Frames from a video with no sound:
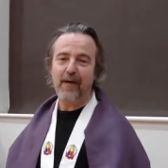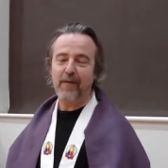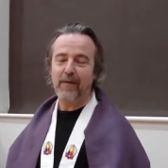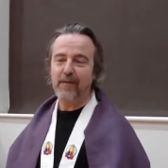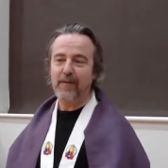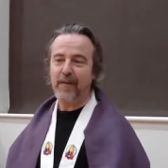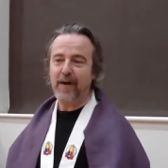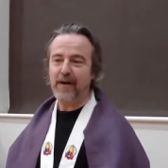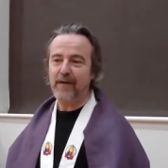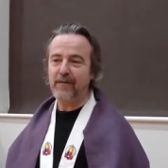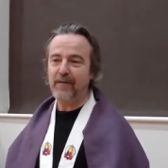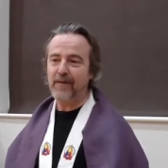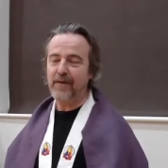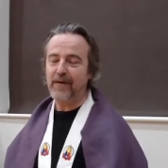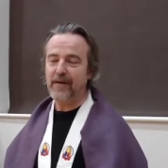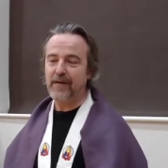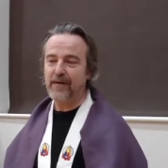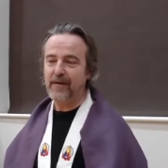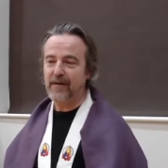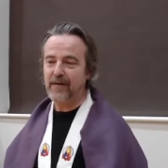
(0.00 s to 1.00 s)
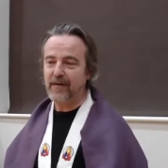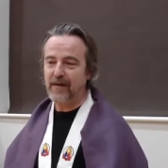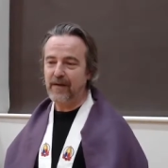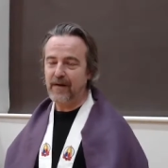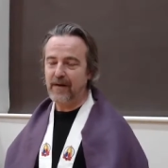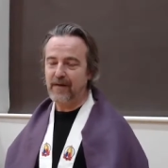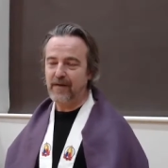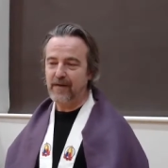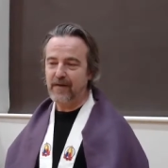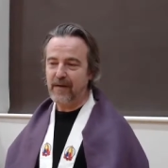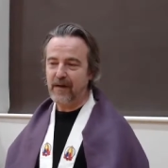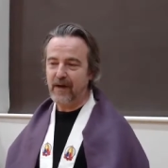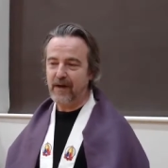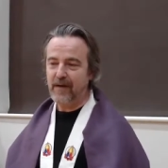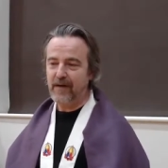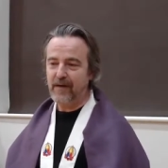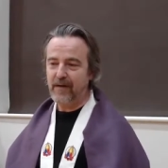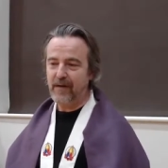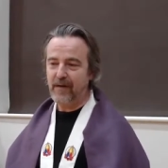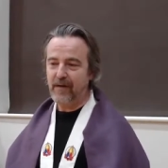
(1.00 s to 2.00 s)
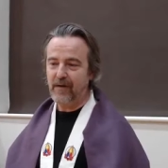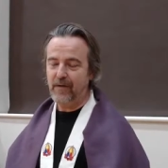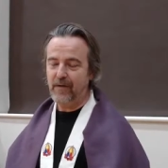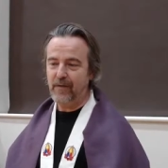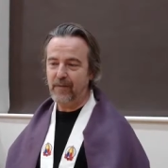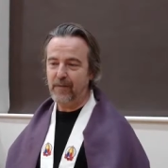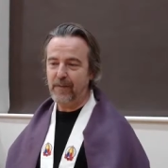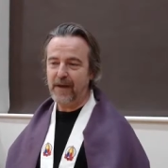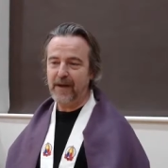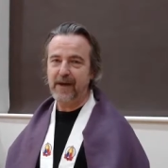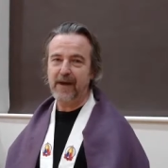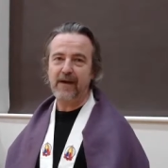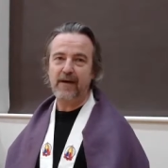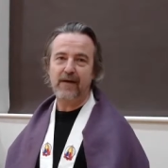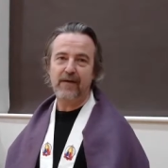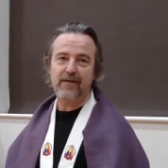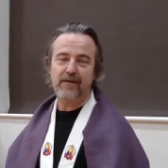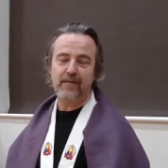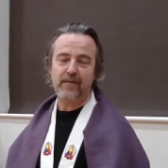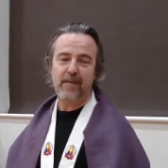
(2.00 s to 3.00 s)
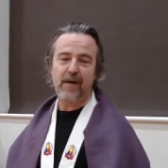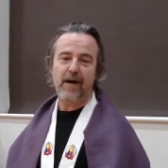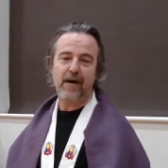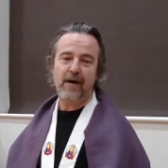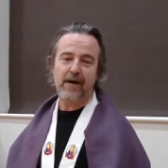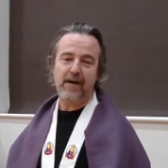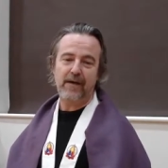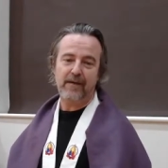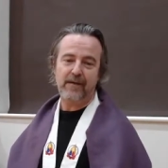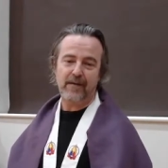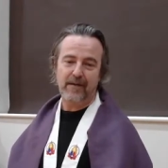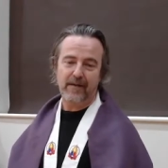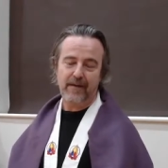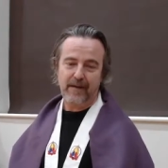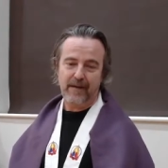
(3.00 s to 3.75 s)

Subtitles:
with mindfulness is the idea of beginner's mind.